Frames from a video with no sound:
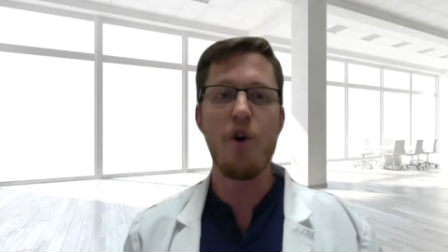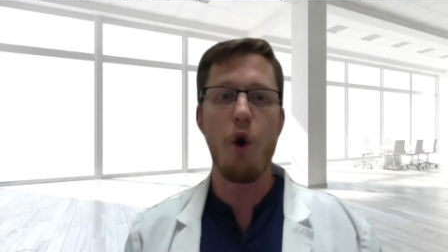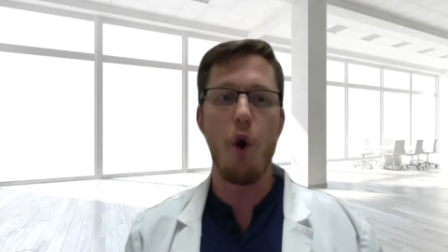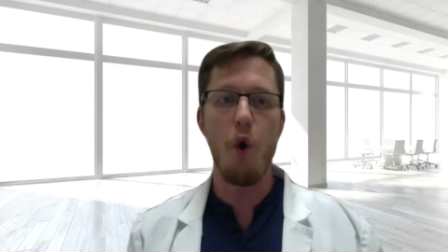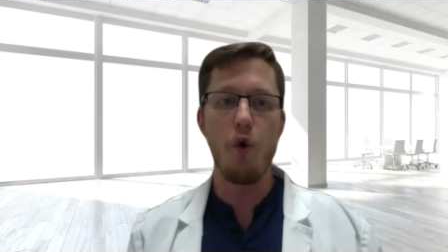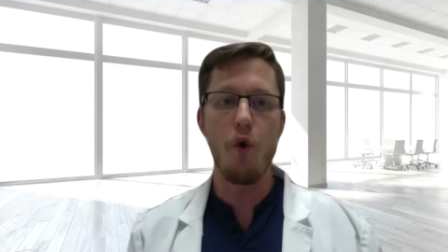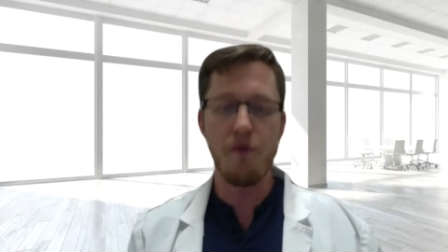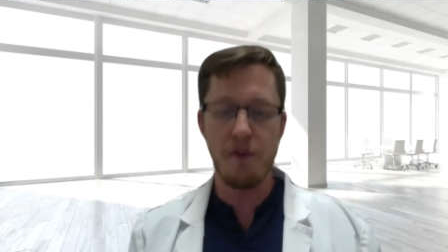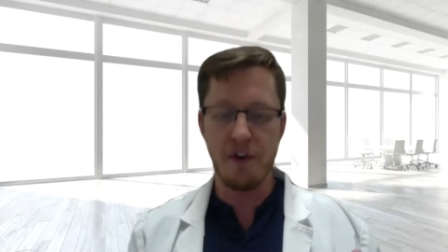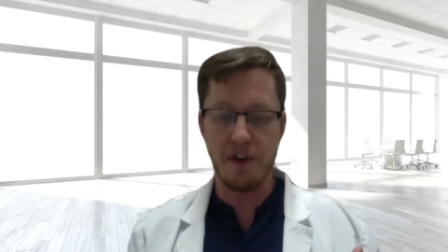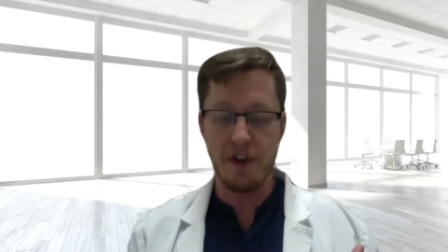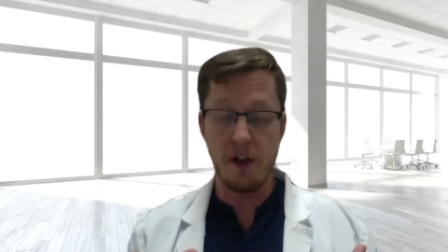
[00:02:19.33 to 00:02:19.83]

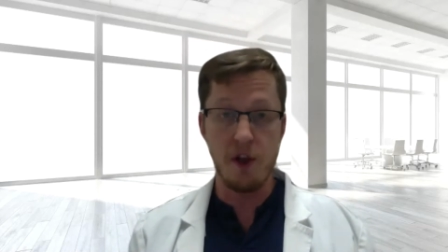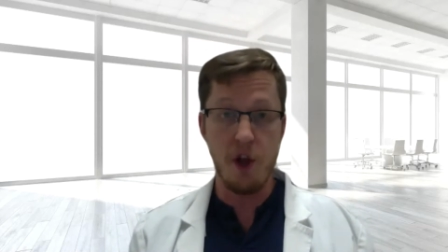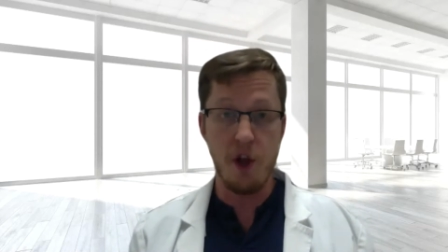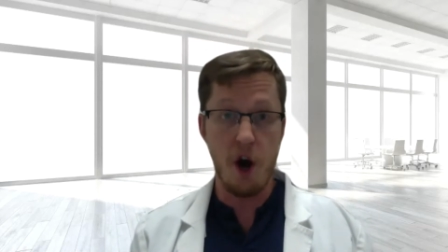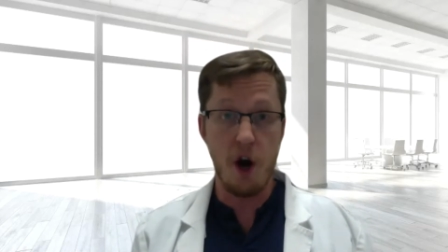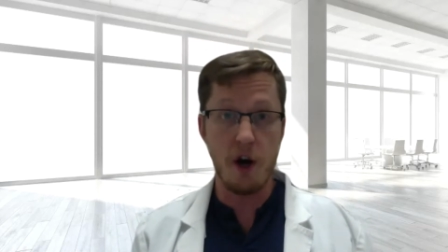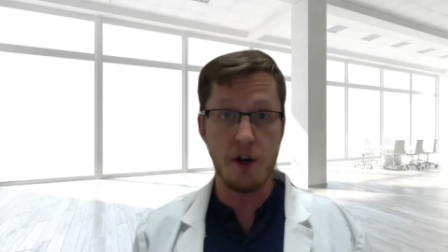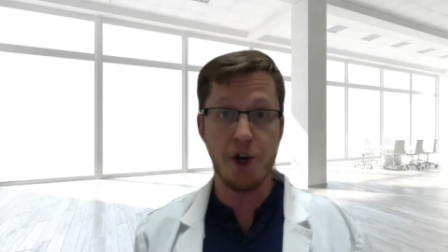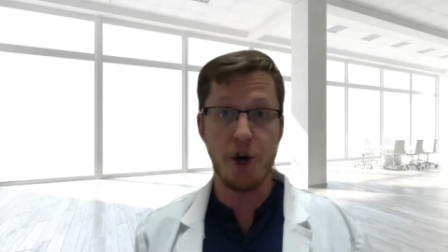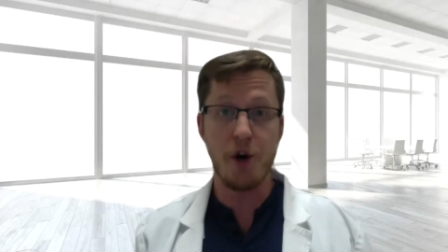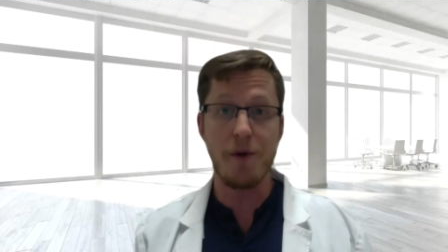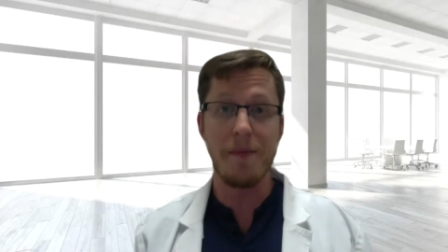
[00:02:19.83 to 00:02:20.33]
over the
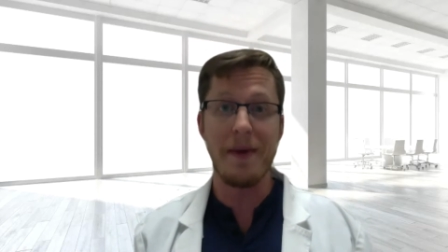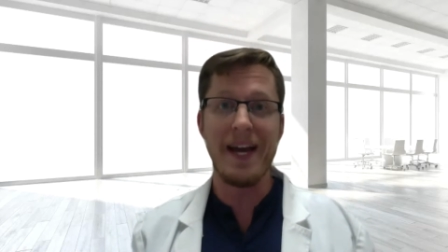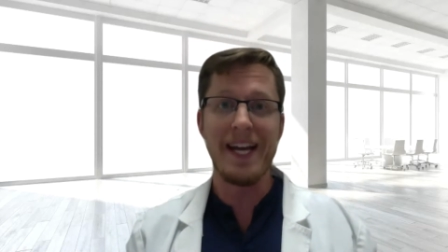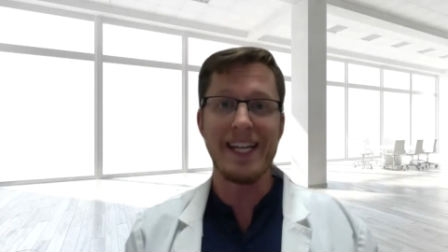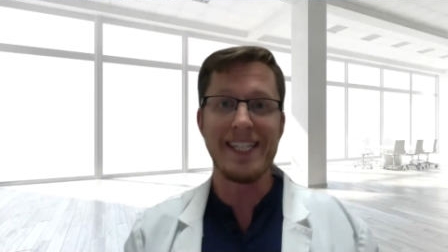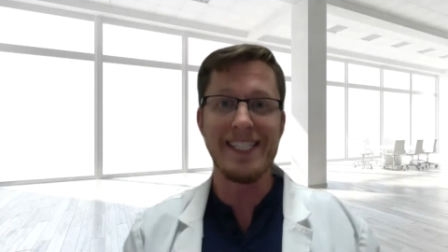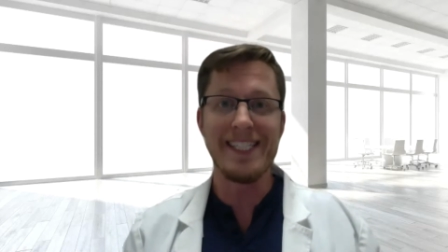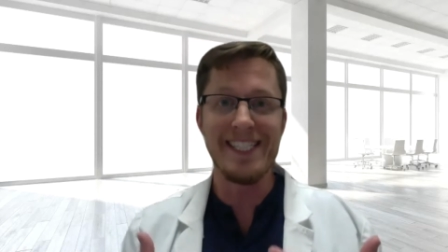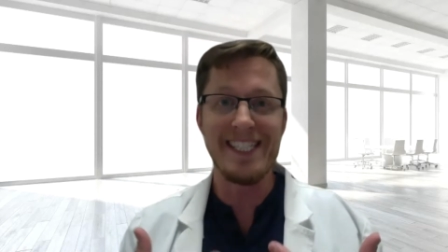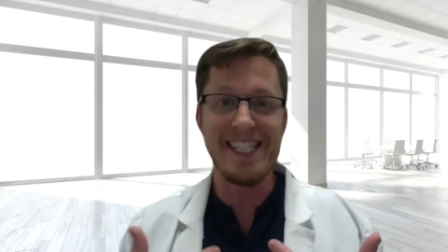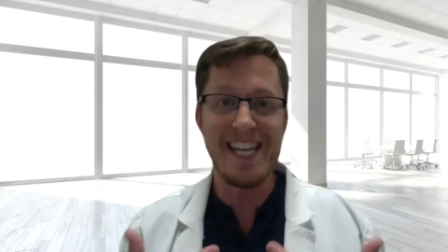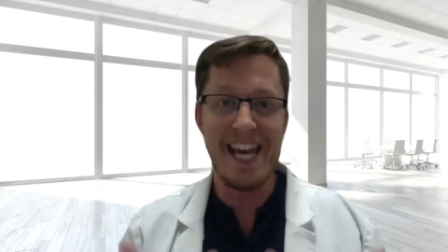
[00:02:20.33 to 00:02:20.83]
long
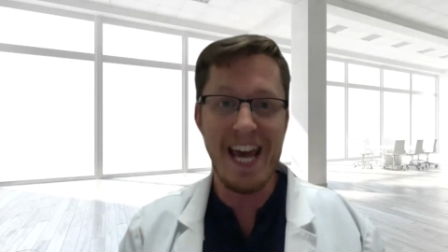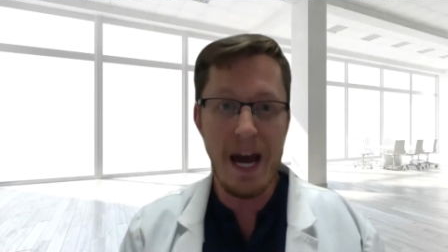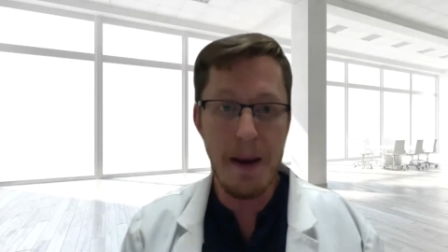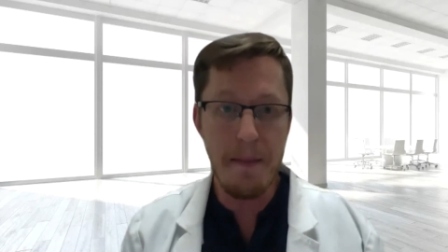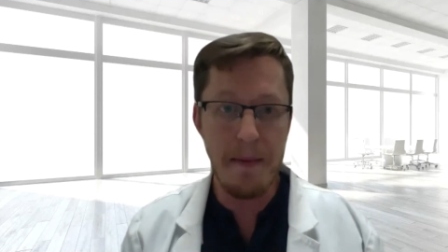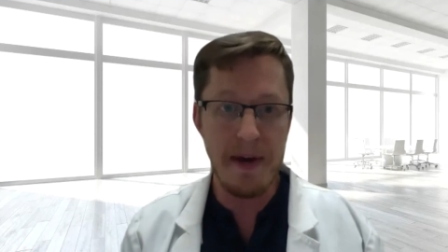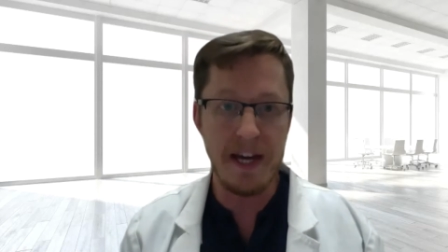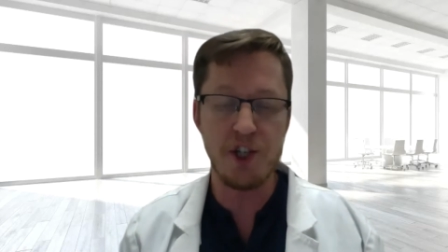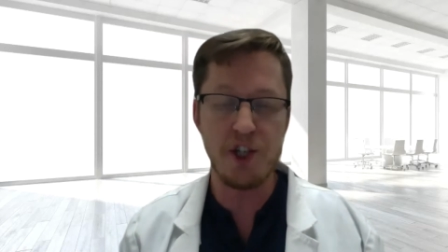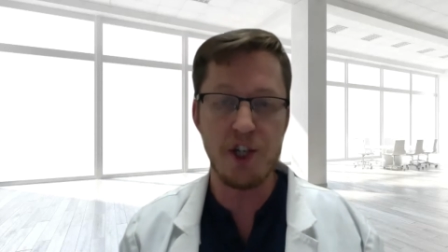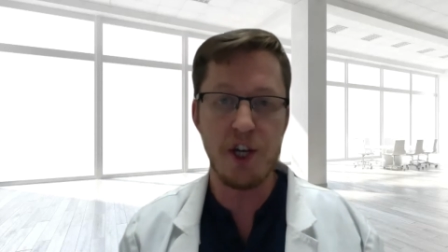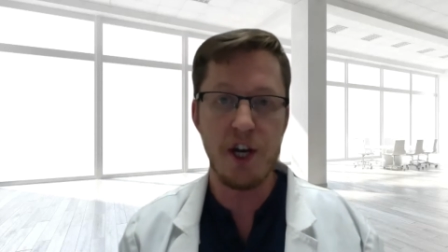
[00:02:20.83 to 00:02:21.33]
term,
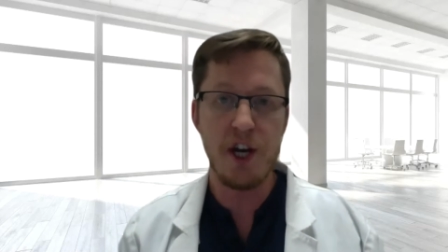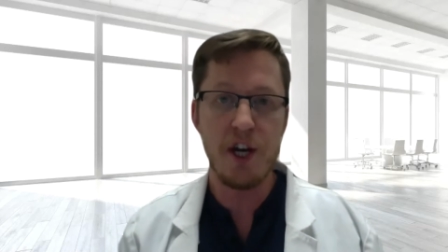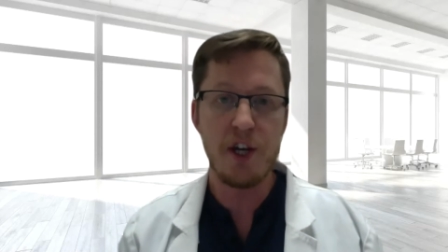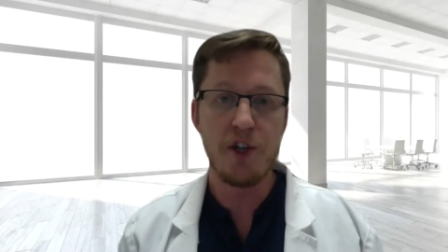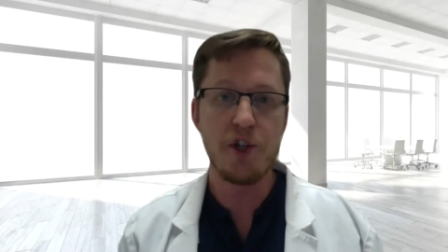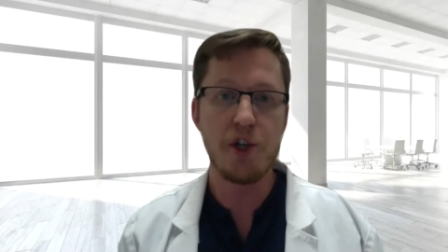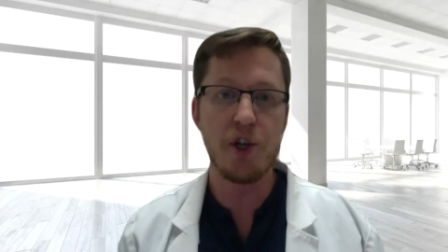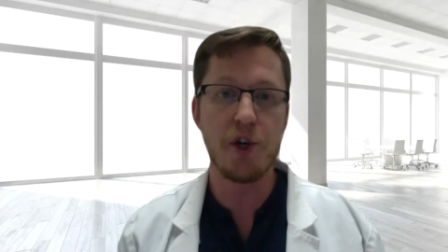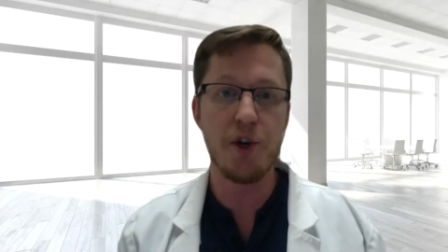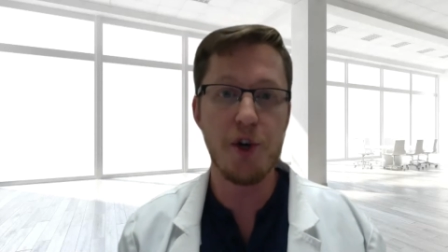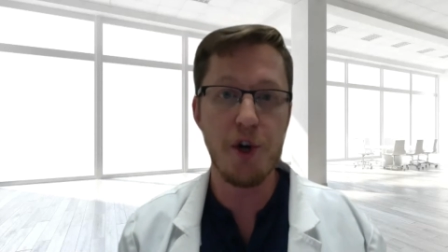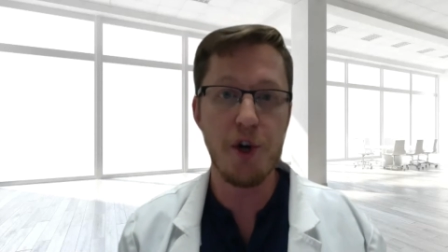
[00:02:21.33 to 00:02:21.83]
damage
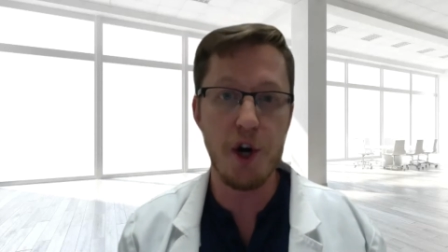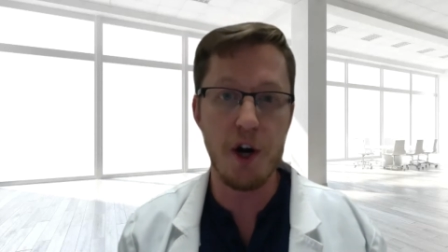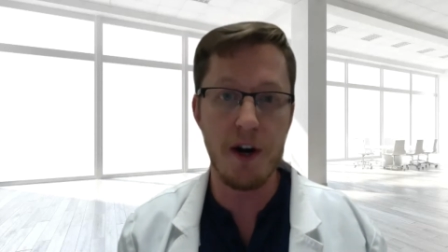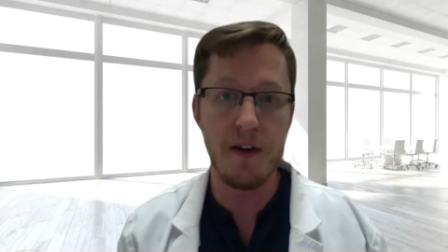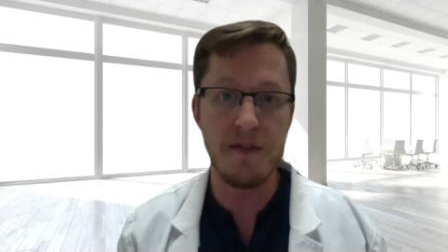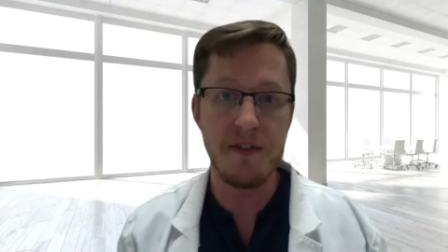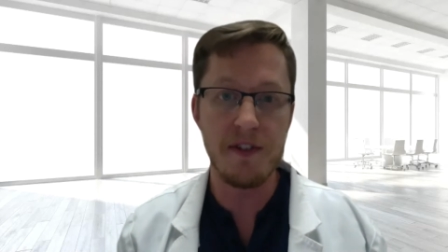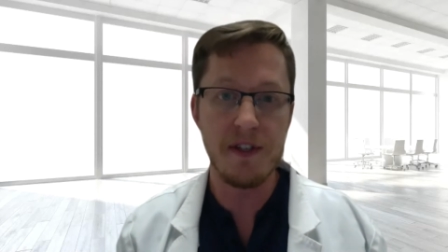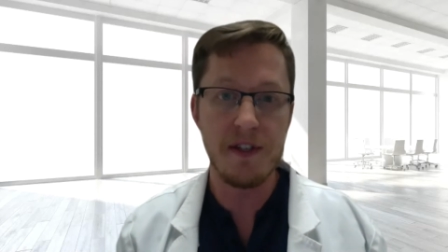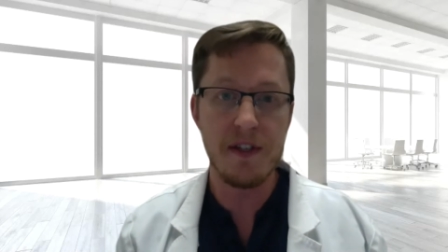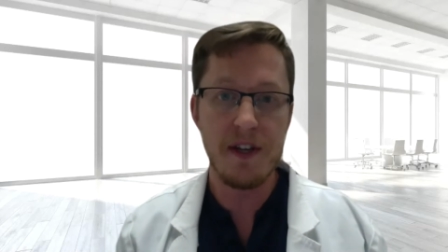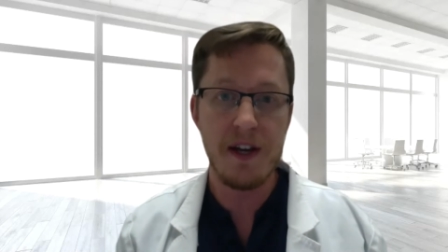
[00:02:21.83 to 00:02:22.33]
to
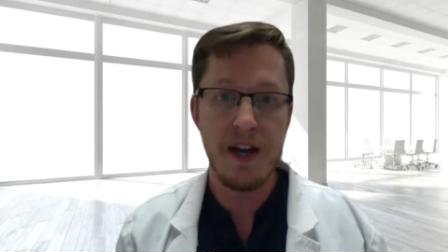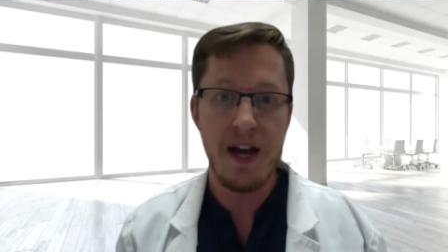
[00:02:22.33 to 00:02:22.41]
nerves.